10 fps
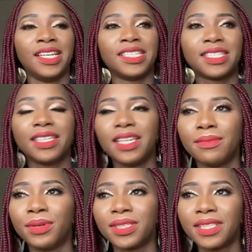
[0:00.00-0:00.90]
see,
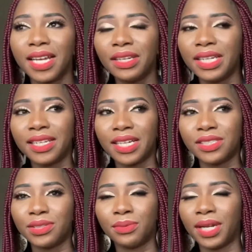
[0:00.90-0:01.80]
but then
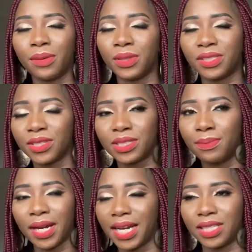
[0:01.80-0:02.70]
when I was just
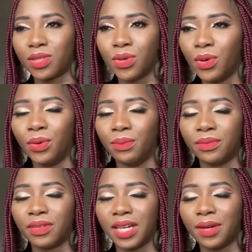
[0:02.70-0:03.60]
back at home,
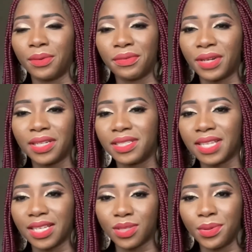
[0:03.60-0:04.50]
I will phrase
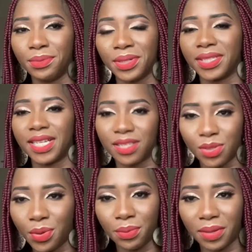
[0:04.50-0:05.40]
as home because that's
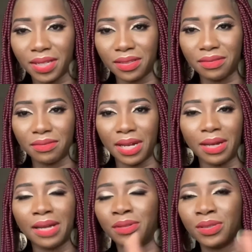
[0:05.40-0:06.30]
home. I
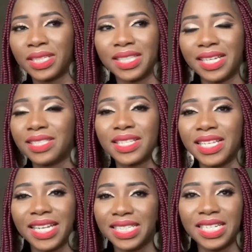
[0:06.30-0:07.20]
don't intend saying
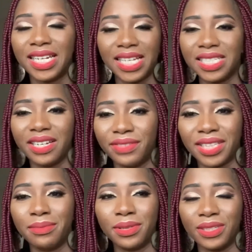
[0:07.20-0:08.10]
Nigeria every
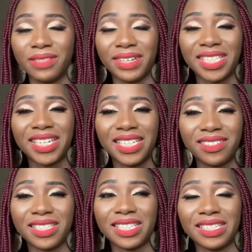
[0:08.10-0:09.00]
time because if I say Nigeria,
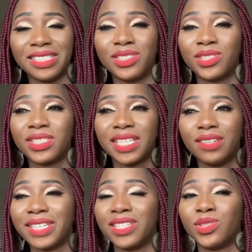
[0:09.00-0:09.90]
it sounds
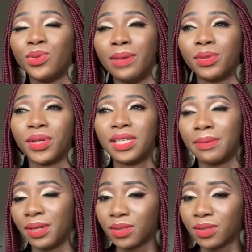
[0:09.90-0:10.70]
as though I'm talking about